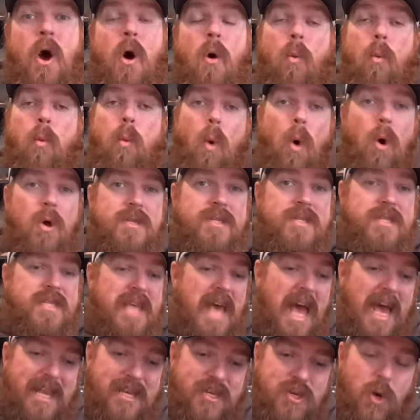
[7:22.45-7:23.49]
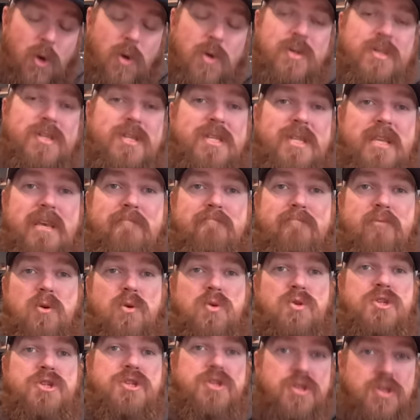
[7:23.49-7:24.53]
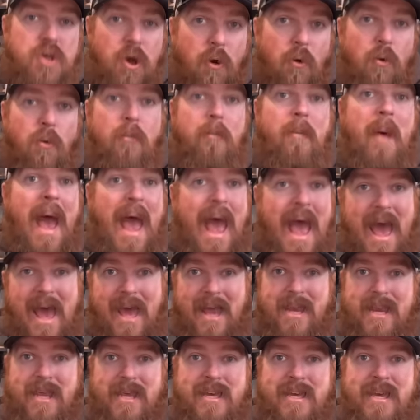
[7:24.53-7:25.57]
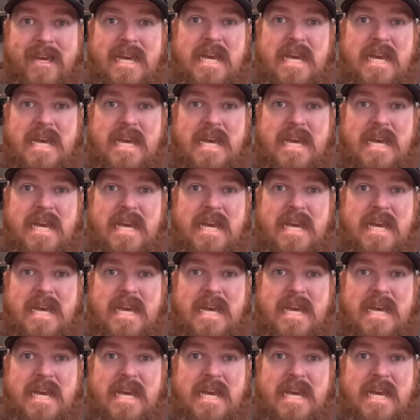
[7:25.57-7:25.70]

wants that dark sleeper so bad,